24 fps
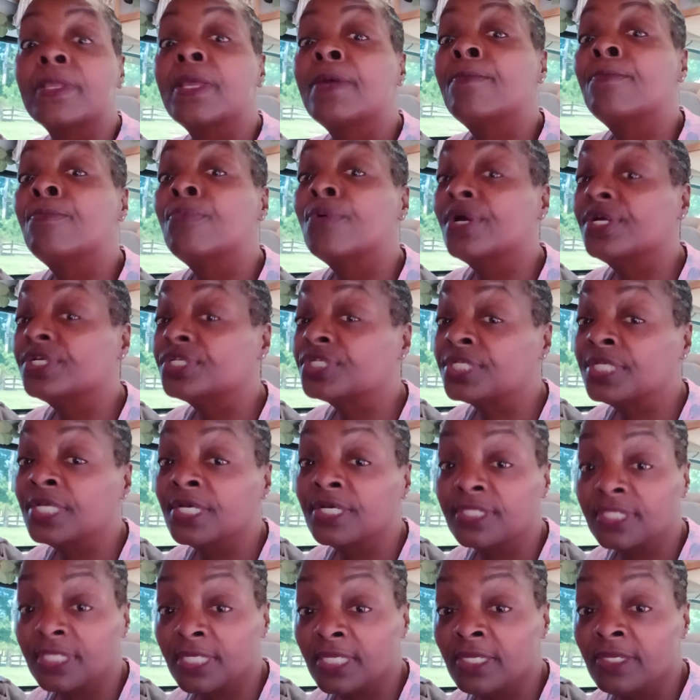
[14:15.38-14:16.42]
brush their
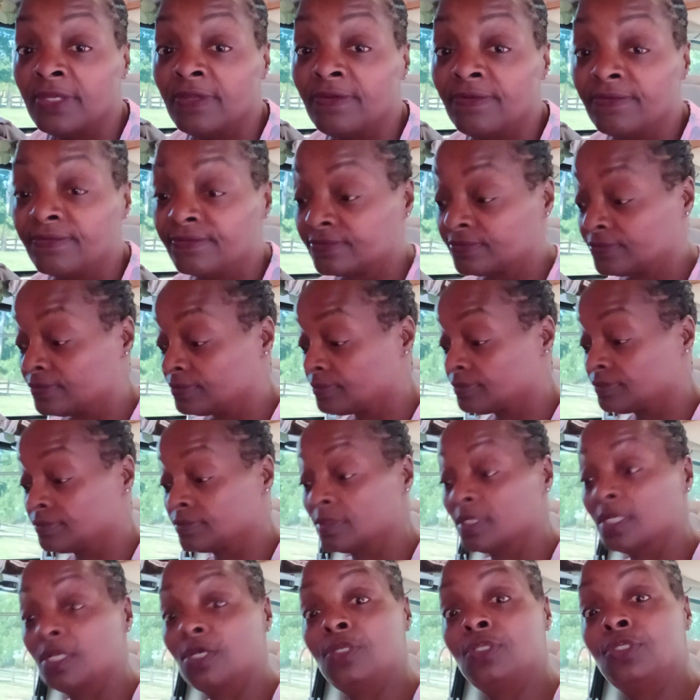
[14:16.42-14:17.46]
teeth,
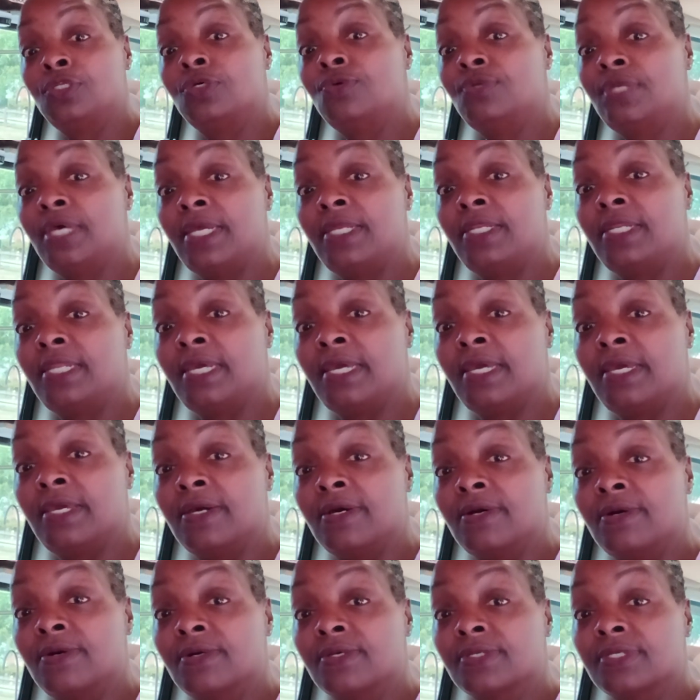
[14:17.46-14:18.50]
do their
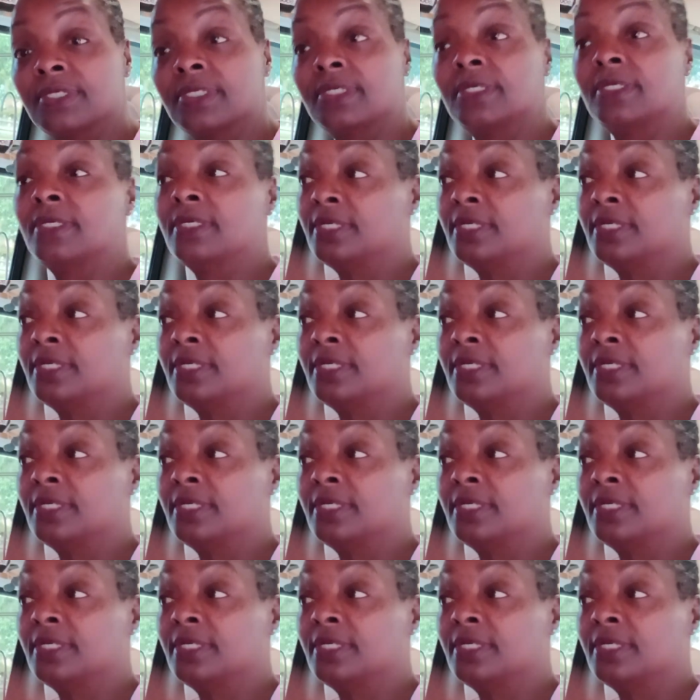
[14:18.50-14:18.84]
nails,